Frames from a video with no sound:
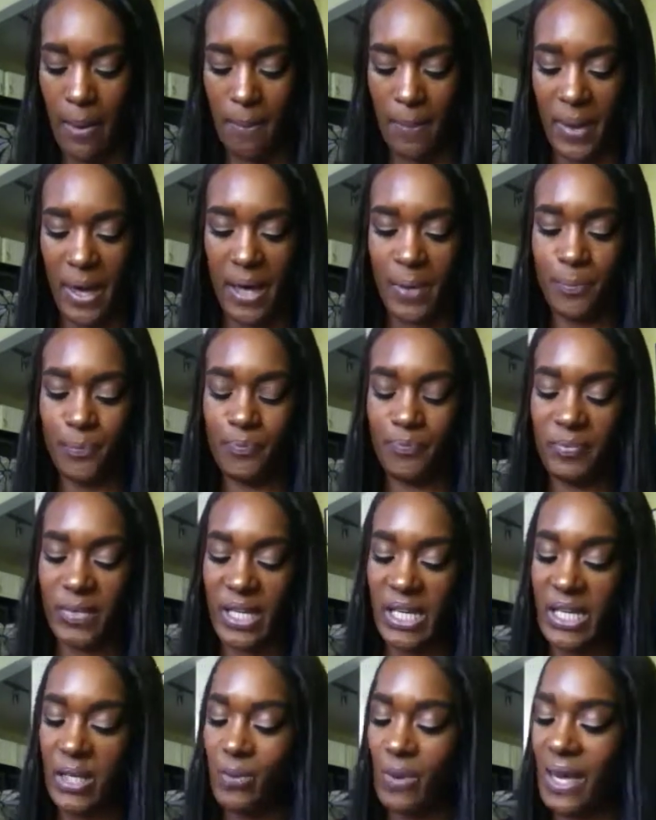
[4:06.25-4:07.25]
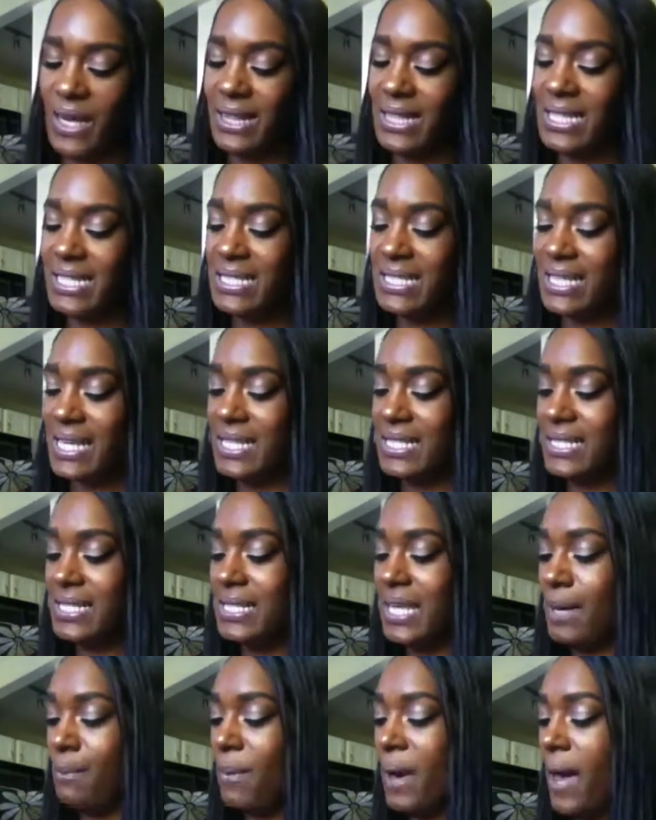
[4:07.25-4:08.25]
But anyway, this says,
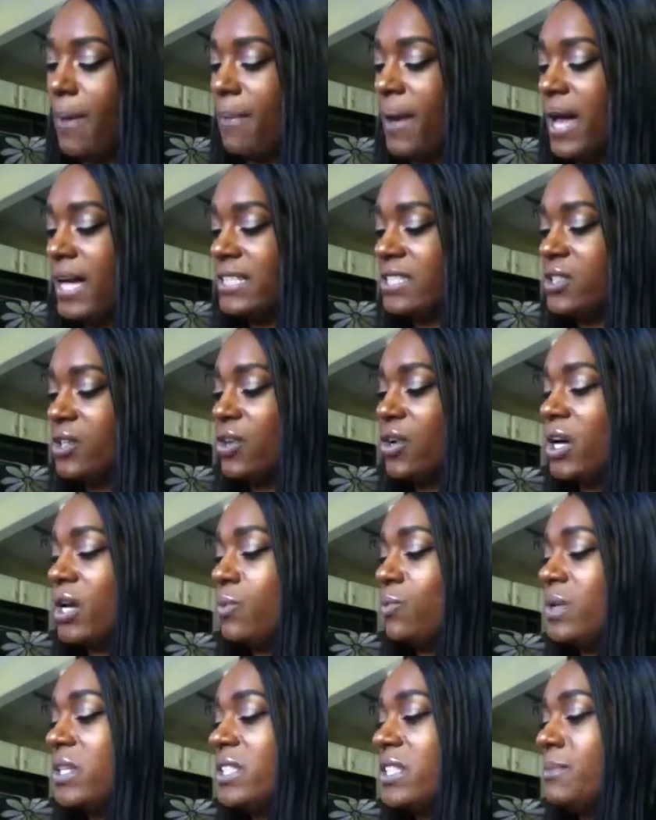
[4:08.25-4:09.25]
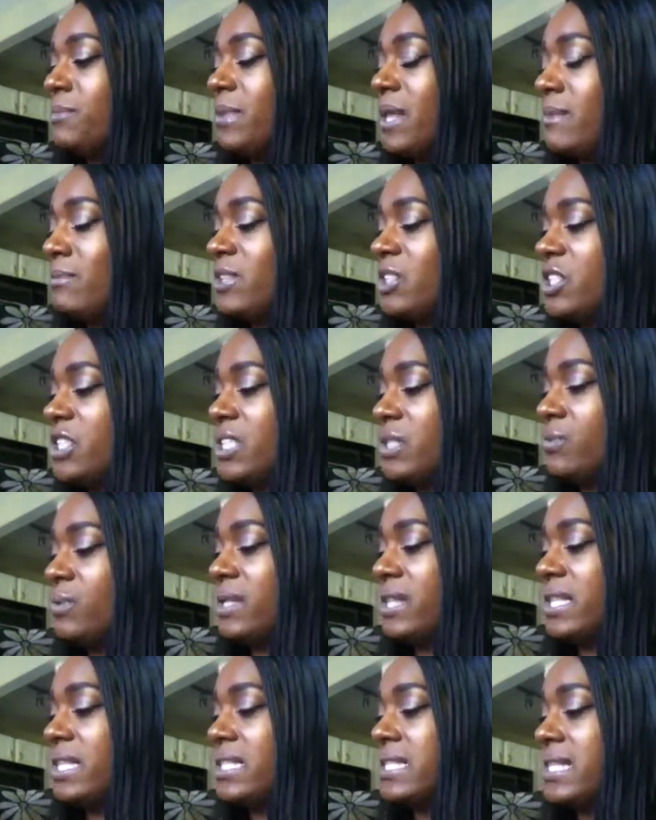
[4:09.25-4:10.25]
say bye-bye to your unwanted blemishes
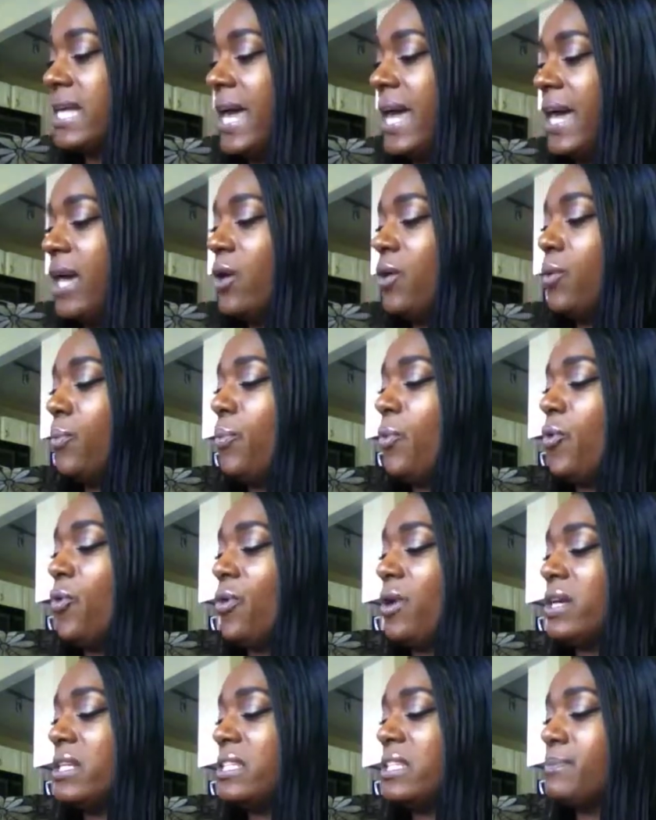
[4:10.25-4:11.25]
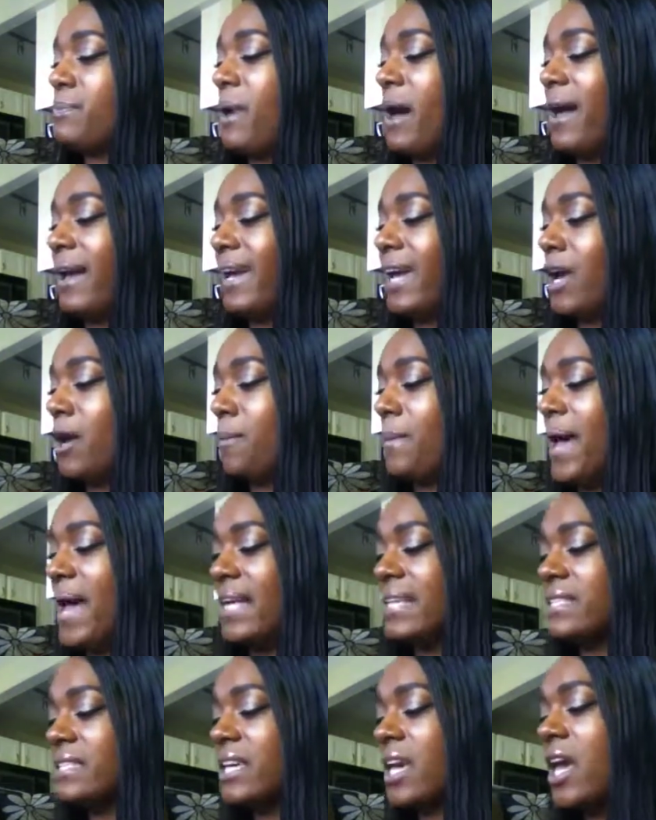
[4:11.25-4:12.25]
with this AO Pore and Spot Care
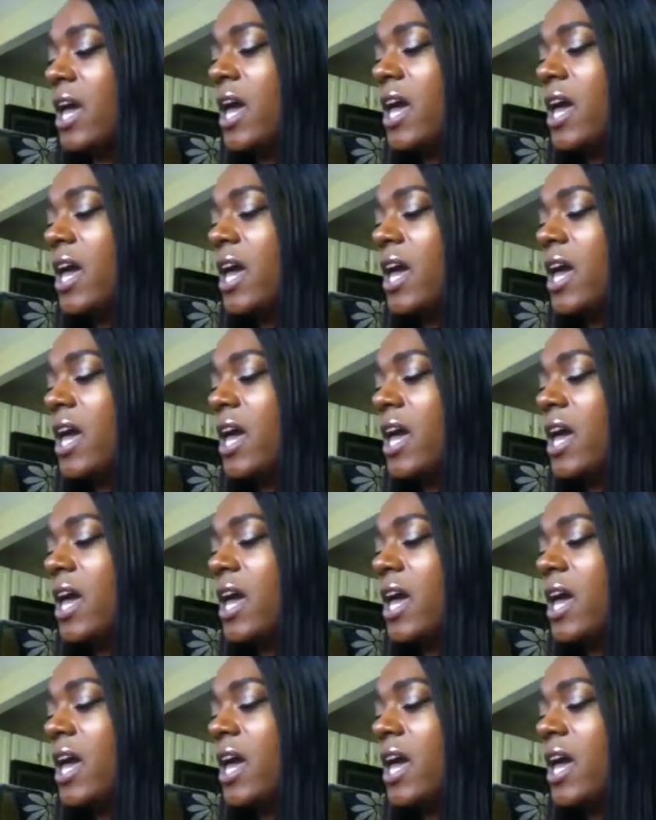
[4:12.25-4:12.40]
Mask.